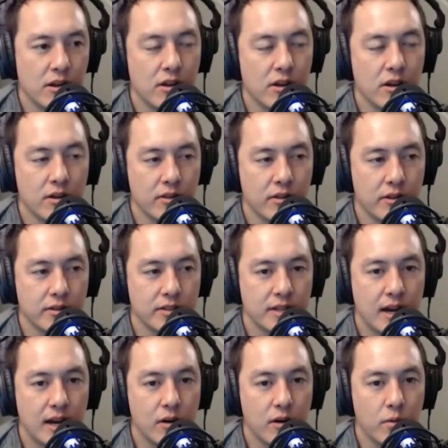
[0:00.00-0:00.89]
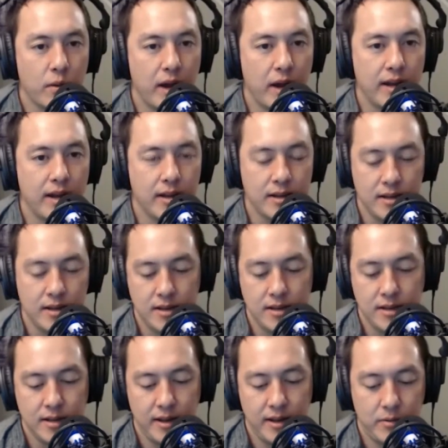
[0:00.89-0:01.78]
along the entire way?
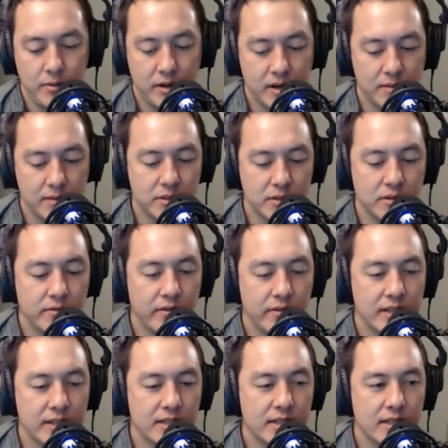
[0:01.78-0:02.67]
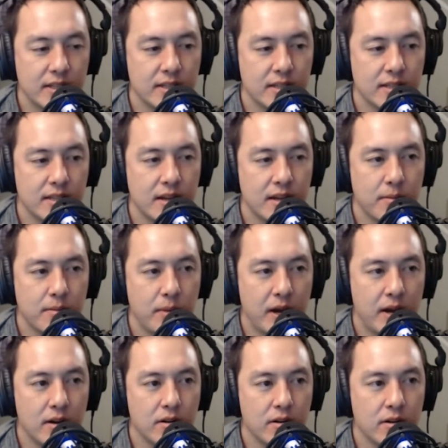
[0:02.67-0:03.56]
And when it comes to investing, it's not
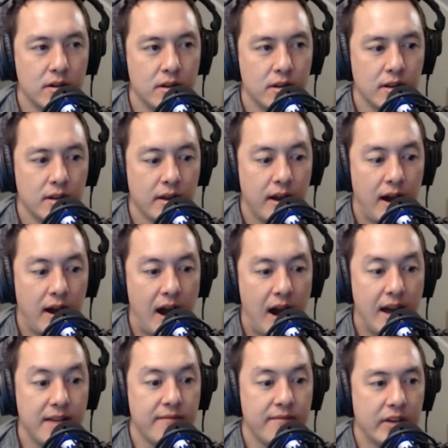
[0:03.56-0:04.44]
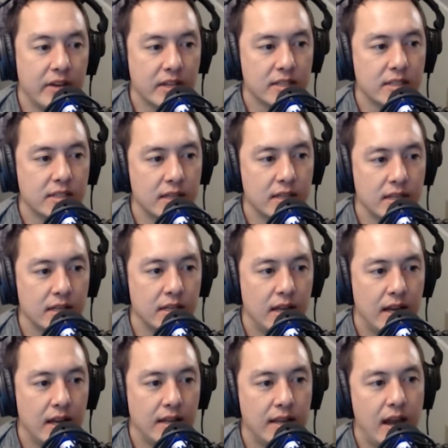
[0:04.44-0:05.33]
about I invested
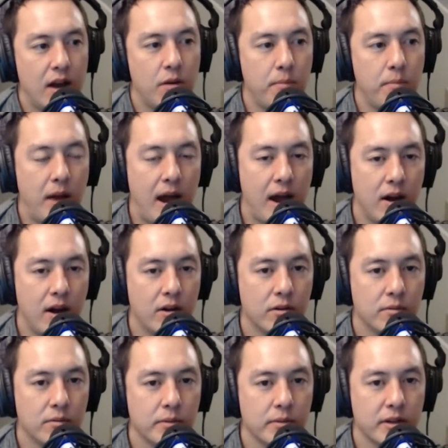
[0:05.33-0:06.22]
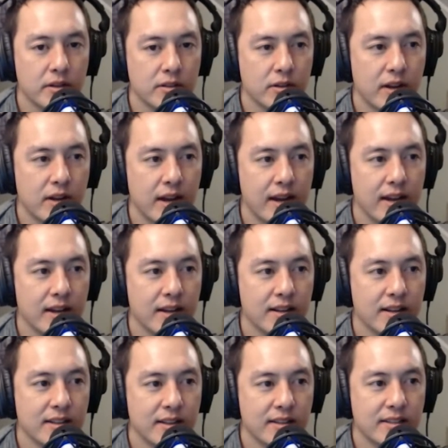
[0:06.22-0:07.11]
and now I'm out. Because,
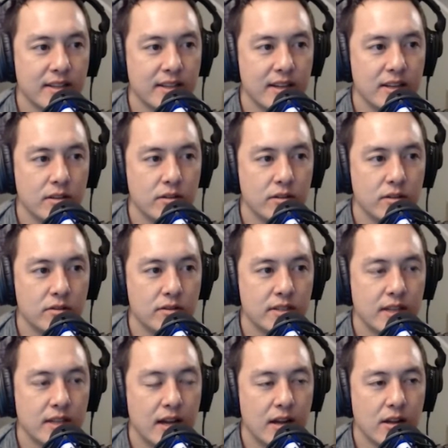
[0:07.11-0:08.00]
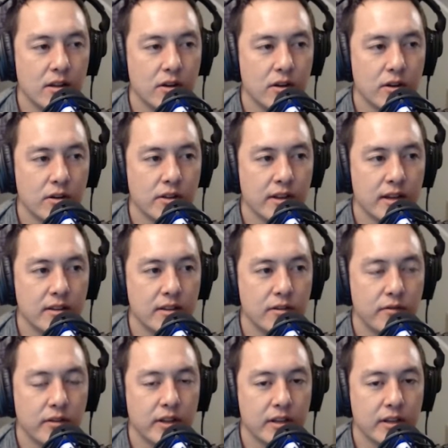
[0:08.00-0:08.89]
okay, let's say you do sell early and
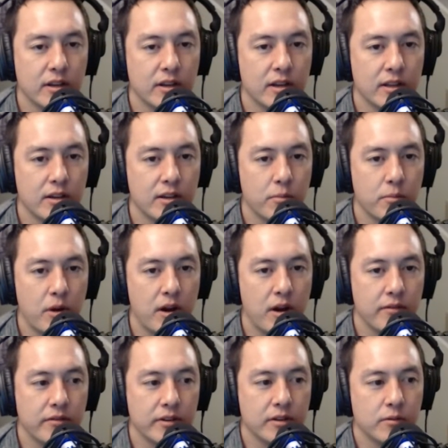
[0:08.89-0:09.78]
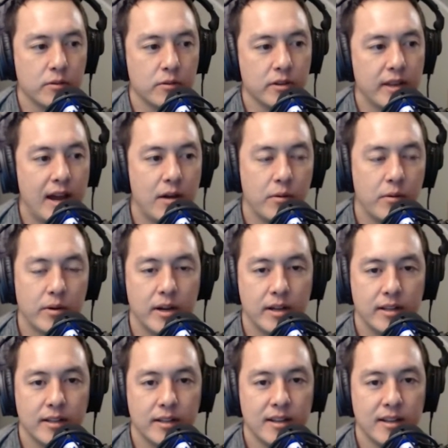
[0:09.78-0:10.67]
you feel like you got a good profit. Well, now
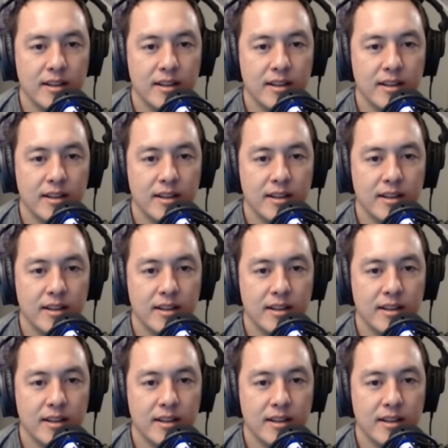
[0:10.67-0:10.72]
what?